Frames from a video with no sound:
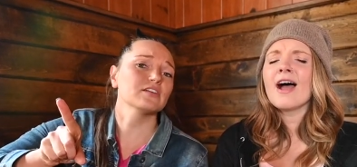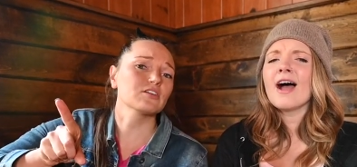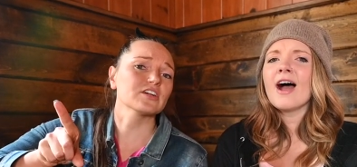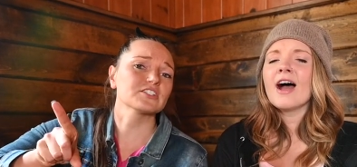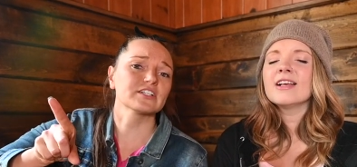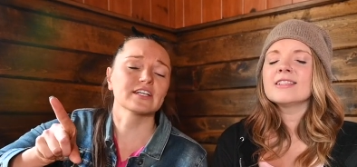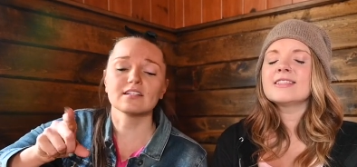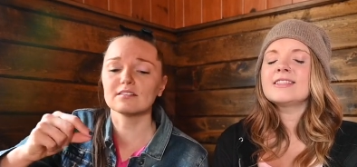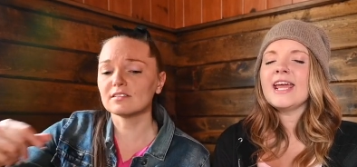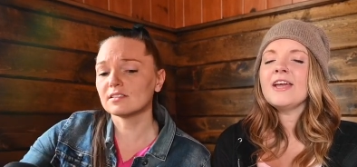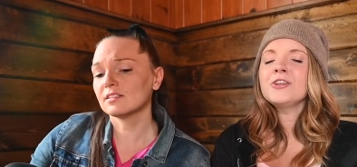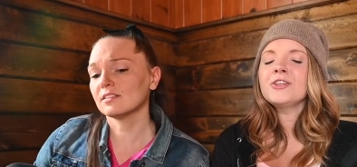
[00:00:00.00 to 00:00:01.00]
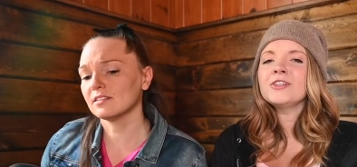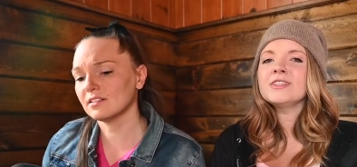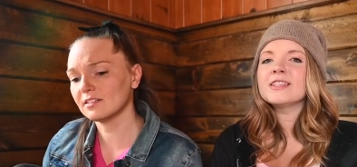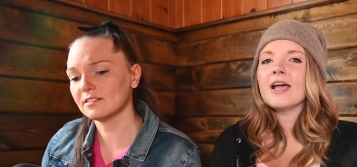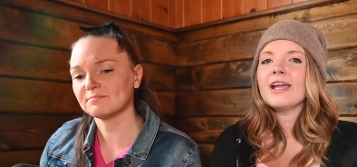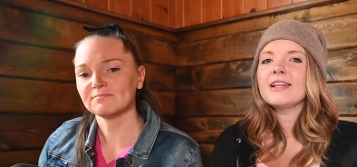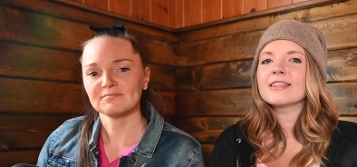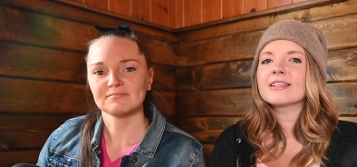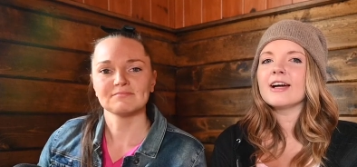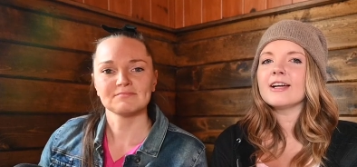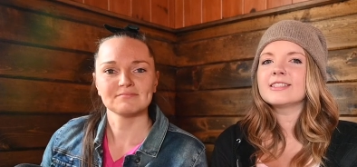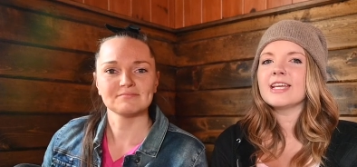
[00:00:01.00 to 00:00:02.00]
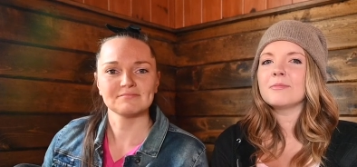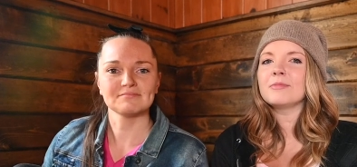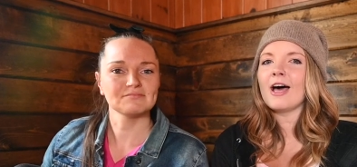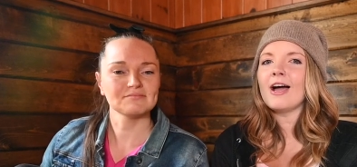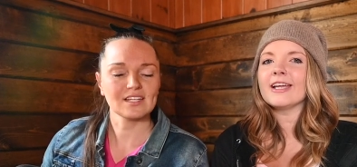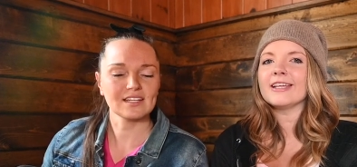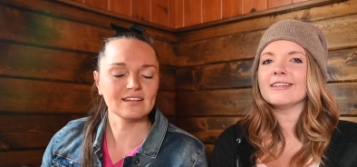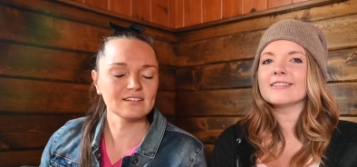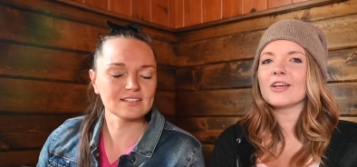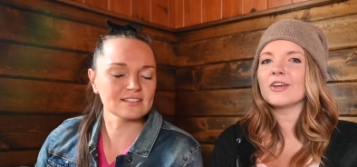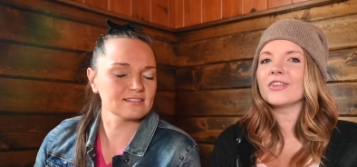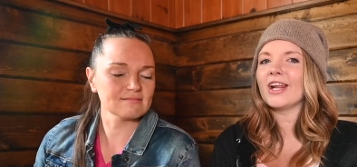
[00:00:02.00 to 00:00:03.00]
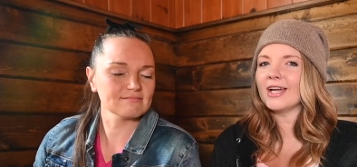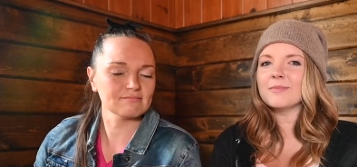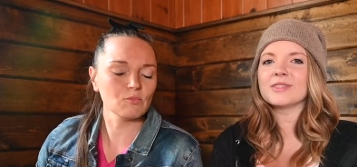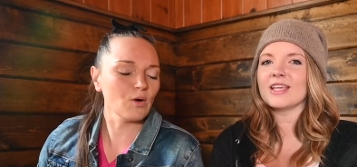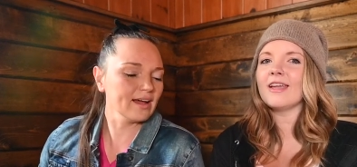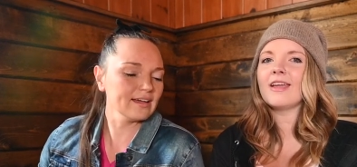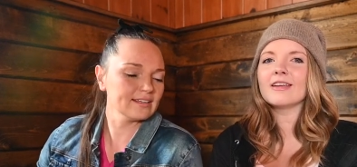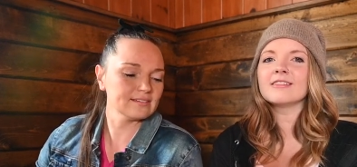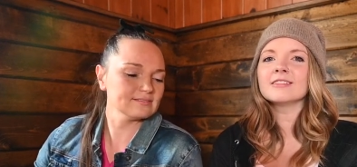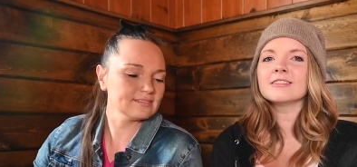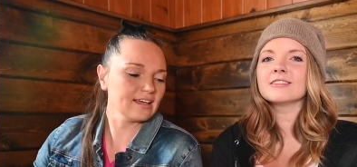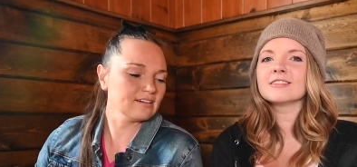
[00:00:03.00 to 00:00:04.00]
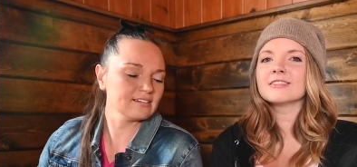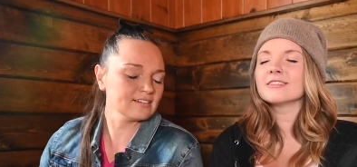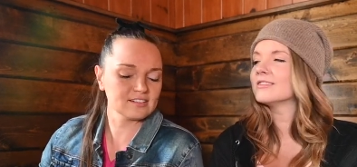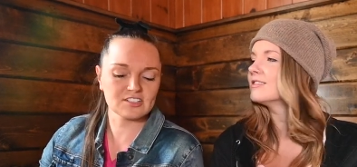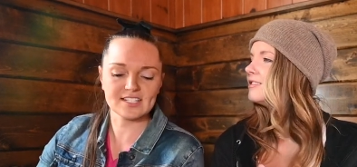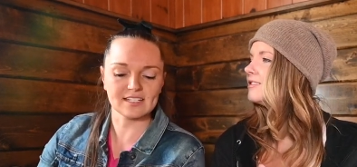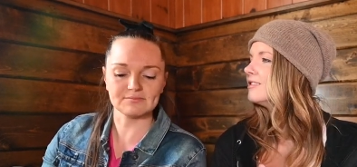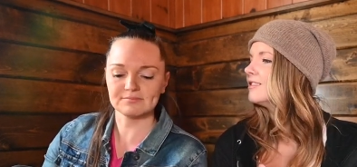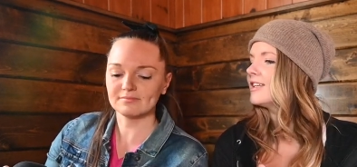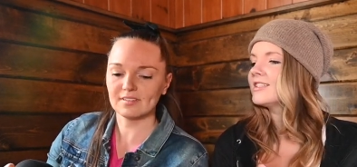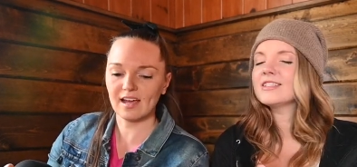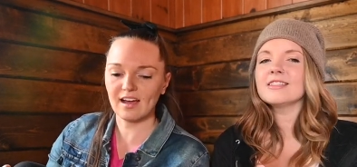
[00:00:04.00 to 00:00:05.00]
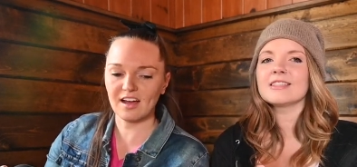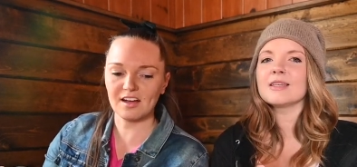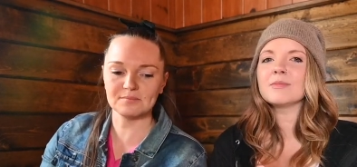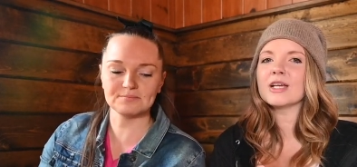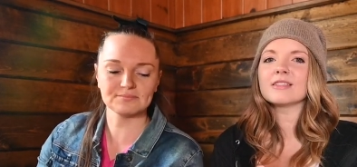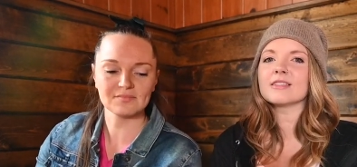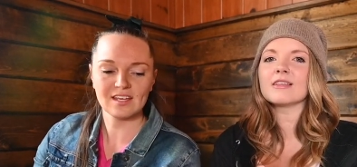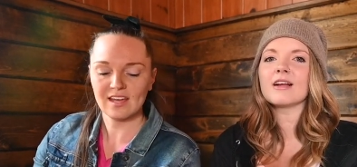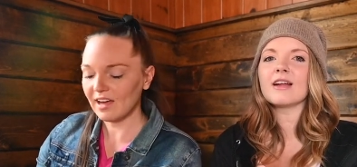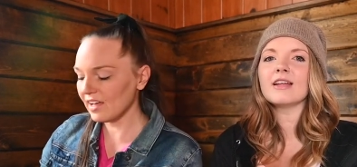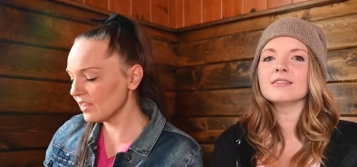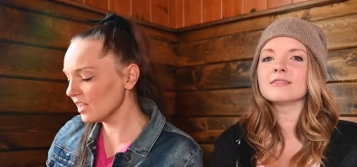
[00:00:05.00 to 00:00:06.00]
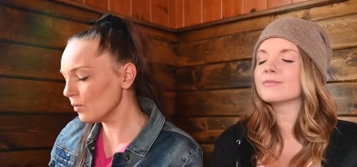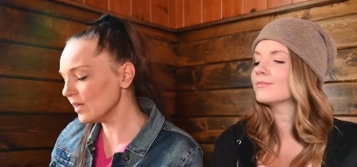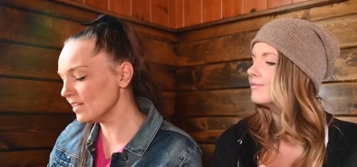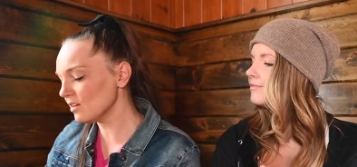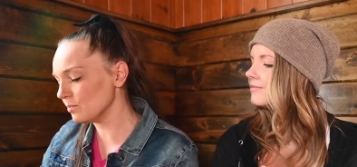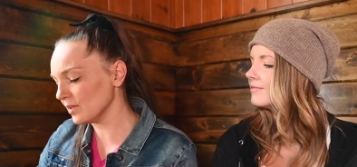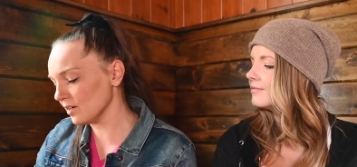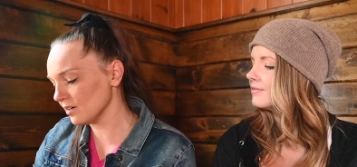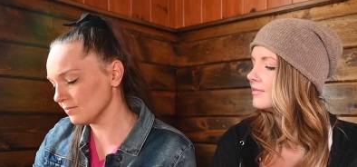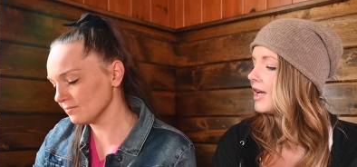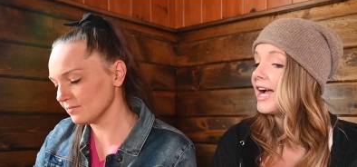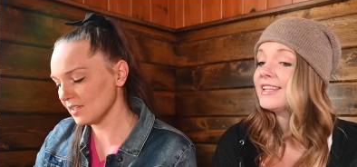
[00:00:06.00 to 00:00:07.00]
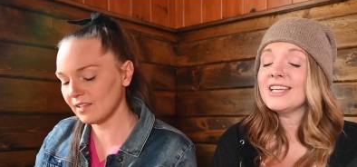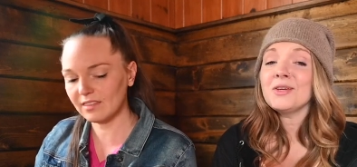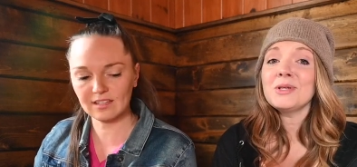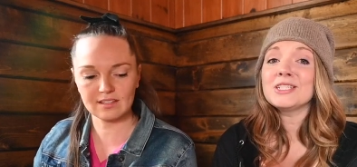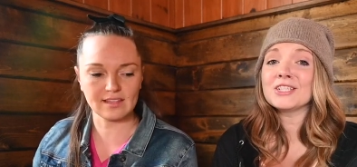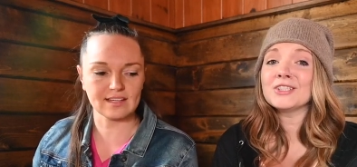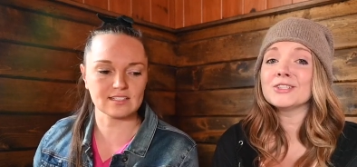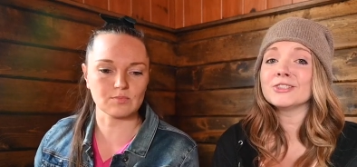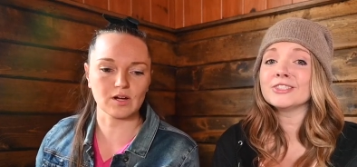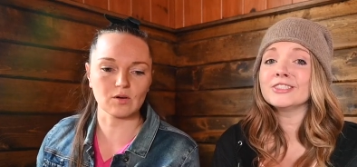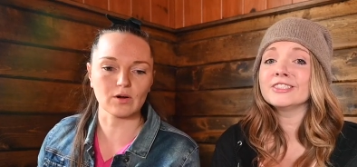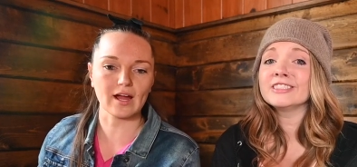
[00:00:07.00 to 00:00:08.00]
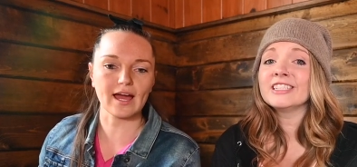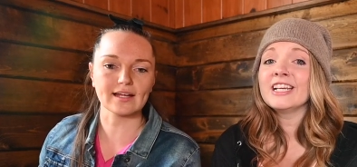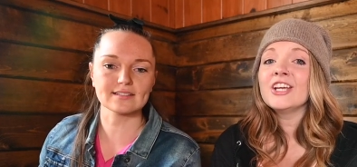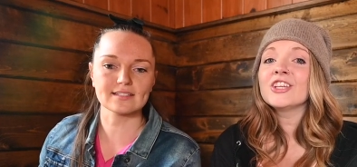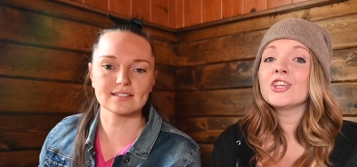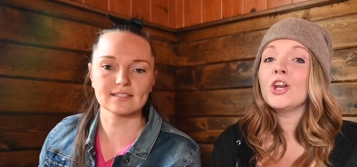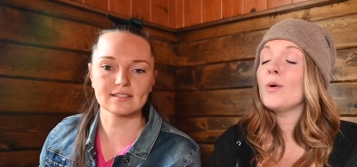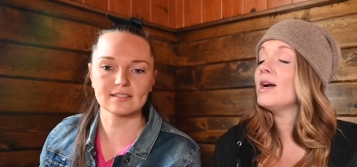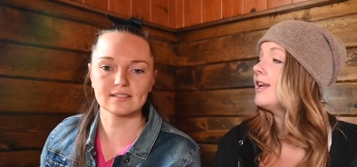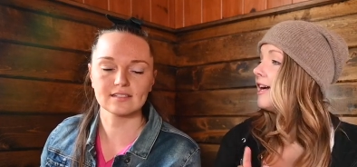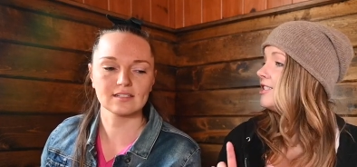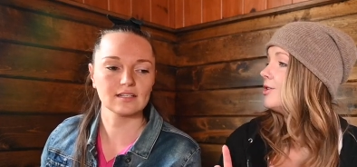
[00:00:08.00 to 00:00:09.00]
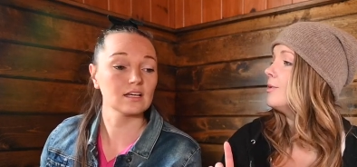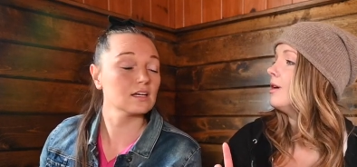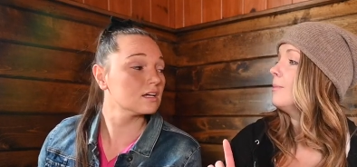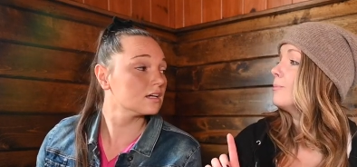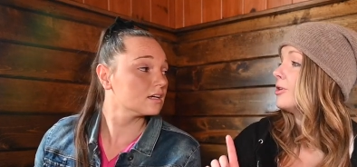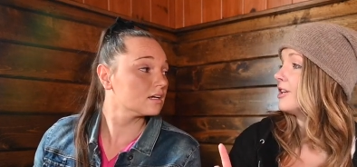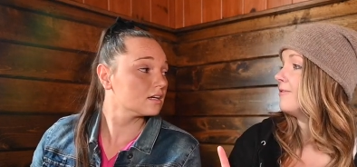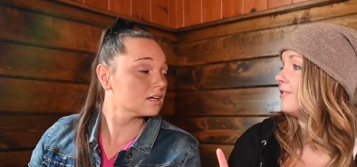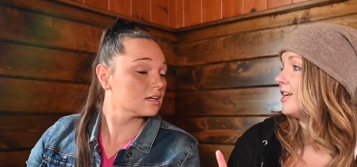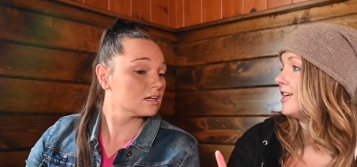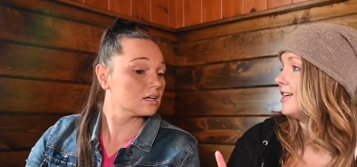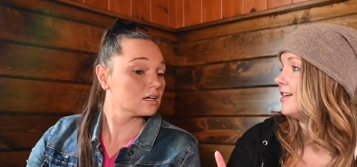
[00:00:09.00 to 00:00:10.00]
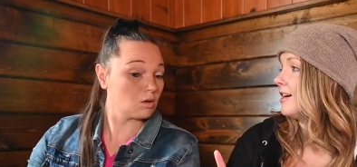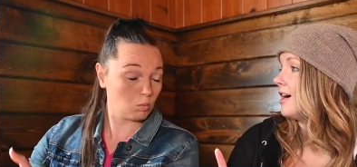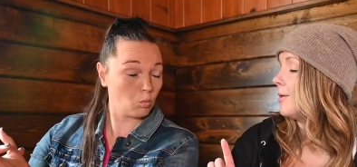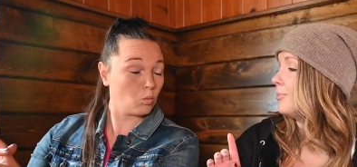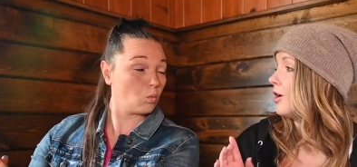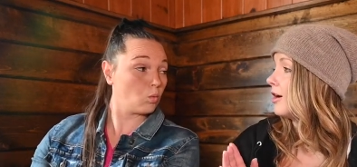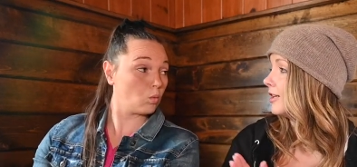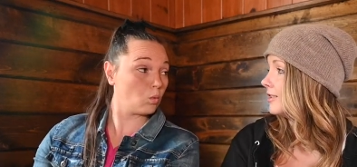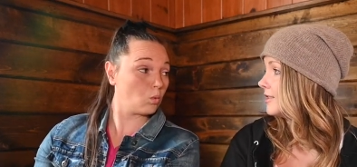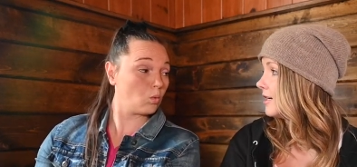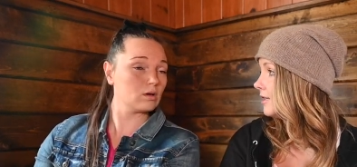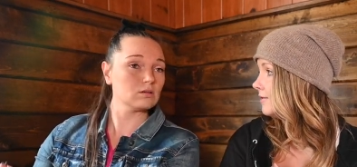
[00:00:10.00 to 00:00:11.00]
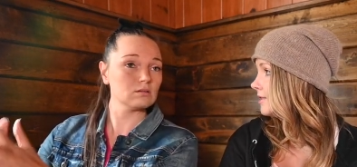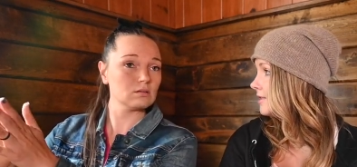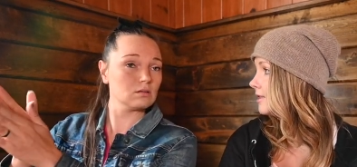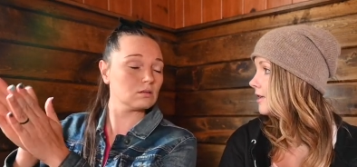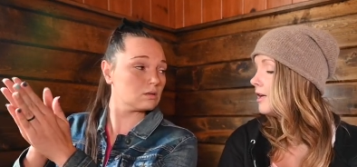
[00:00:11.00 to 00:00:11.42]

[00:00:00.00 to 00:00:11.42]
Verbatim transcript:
Speaker 1: been crushing it. Stay
Speaker 2: on your side of the goddamn line That's is all that I'm saying. Why? I don't understand. It doesn't um, seem necessary. I
Speaker 1: think we need a beer. I think, I think we that's do. where we're at. You
Speaker 2: know what? I do want to briefly applaud ourselves